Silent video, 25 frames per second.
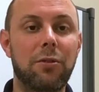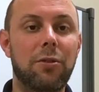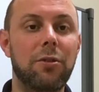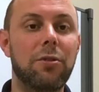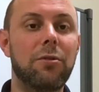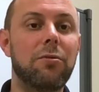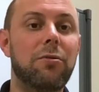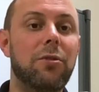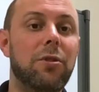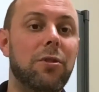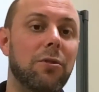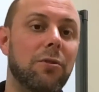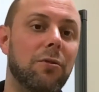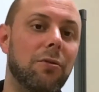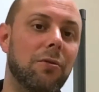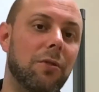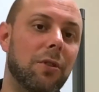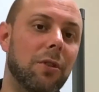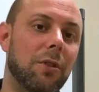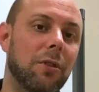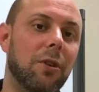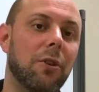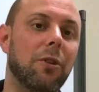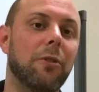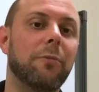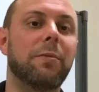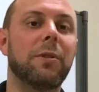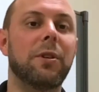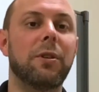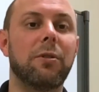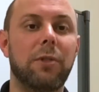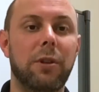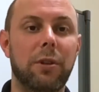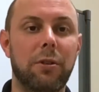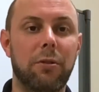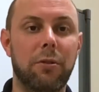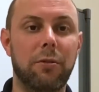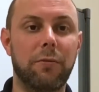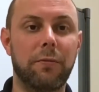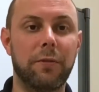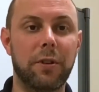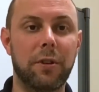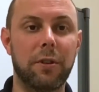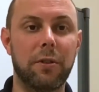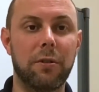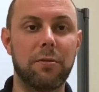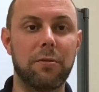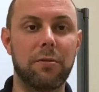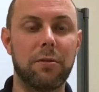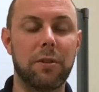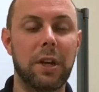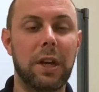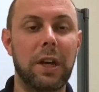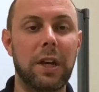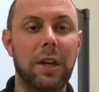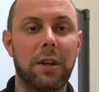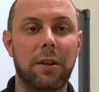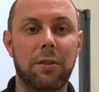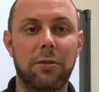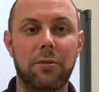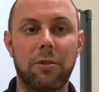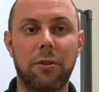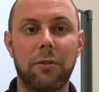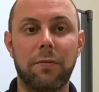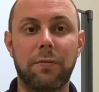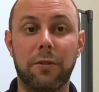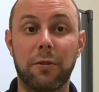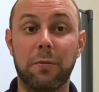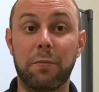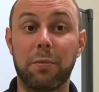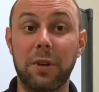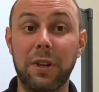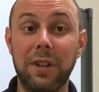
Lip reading: due to their opioid overdose. So if they're